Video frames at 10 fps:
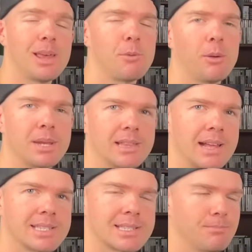They might be in
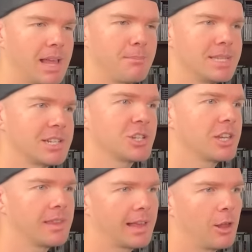that position
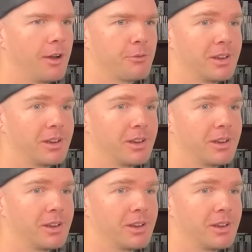in their life